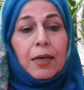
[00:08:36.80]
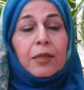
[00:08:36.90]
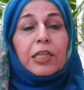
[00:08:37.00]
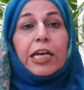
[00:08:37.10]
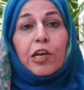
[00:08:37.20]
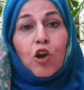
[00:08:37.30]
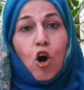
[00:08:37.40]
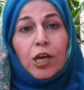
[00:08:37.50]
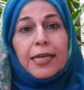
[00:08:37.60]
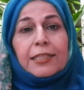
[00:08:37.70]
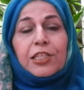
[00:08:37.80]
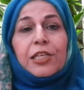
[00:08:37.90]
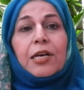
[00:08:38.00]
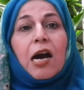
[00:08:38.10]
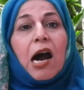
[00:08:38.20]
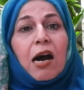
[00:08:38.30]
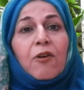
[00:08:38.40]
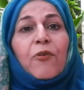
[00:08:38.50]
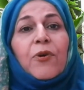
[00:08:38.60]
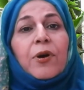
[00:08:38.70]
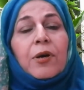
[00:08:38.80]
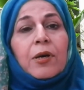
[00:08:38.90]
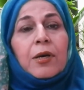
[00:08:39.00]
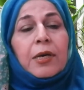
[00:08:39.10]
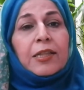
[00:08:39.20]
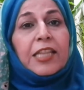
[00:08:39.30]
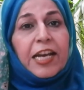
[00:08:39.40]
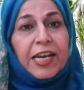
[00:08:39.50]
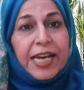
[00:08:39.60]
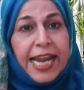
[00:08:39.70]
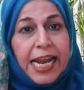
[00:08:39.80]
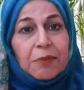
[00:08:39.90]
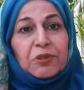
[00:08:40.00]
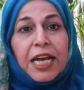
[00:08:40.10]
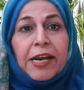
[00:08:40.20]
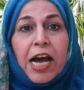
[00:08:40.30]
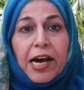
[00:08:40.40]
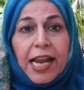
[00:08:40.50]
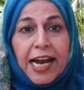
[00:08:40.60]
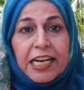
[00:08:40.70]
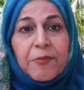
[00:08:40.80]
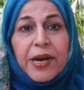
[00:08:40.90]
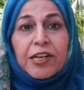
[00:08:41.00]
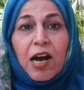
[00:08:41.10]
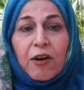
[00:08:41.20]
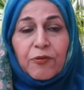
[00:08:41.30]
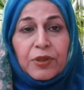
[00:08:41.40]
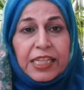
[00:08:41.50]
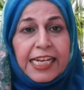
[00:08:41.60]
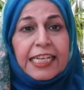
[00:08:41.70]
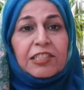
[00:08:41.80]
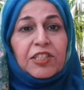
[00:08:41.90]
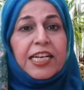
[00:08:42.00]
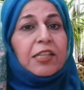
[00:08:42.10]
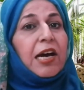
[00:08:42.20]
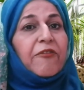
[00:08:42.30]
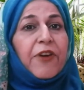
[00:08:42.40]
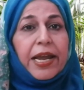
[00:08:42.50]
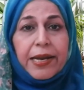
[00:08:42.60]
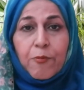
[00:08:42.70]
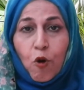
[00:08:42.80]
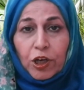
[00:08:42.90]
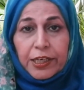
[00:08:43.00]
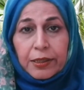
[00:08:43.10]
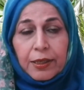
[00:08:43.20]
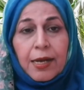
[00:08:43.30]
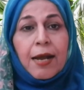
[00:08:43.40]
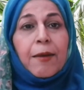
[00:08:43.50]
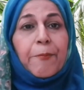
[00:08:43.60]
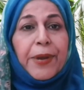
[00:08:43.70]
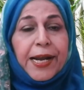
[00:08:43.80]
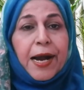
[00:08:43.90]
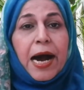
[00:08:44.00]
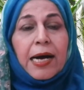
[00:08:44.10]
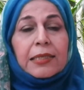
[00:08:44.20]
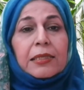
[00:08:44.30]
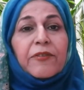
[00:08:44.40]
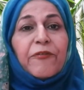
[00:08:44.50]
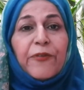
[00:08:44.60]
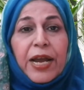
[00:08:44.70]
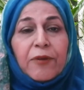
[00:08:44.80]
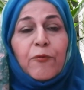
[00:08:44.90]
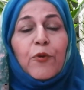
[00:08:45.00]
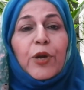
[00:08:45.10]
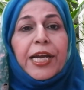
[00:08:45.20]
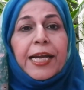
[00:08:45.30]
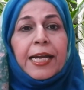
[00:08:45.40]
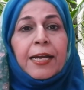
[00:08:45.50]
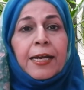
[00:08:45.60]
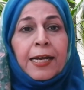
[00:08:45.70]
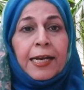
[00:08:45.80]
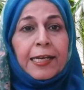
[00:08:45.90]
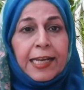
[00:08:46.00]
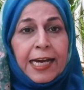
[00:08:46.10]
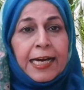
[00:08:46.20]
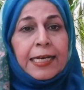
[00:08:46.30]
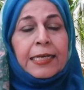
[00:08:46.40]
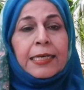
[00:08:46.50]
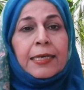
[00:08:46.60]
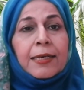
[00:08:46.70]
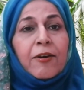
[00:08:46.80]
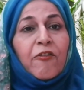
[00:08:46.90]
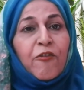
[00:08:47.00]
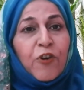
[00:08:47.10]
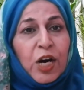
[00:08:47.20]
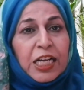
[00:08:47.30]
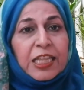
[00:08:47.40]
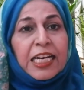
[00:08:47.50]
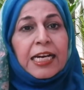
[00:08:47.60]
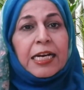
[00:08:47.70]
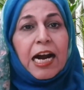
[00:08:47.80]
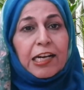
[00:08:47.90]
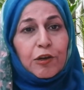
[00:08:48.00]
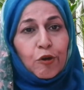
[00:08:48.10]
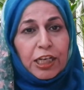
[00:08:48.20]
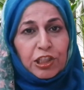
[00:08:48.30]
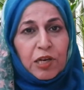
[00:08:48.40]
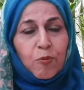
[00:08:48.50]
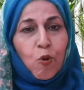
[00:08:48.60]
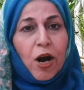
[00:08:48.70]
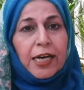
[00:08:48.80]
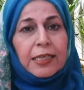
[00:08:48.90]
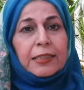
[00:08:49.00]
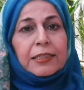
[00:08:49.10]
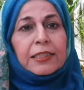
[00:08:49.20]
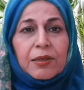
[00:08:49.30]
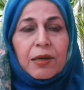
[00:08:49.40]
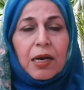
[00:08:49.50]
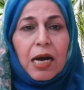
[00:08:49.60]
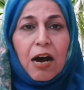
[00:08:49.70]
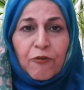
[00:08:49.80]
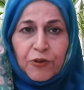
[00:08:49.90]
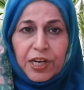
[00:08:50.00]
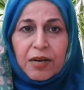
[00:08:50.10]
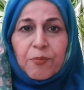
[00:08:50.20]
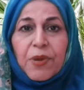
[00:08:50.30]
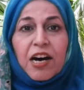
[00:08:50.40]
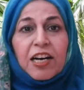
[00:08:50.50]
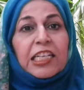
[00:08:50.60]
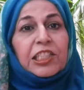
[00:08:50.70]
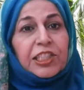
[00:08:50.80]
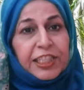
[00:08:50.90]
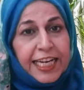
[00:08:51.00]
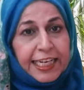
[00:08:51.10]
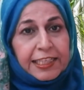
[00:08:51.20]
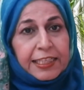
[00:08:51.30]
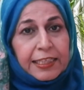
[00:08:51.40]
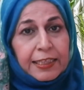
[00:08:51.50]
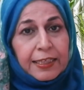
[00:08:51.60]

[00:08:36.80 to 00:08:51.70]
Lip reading: The knowledge of the names and alignment of these teeth are very important, because when we learn further articulation points after Mukharaj 6,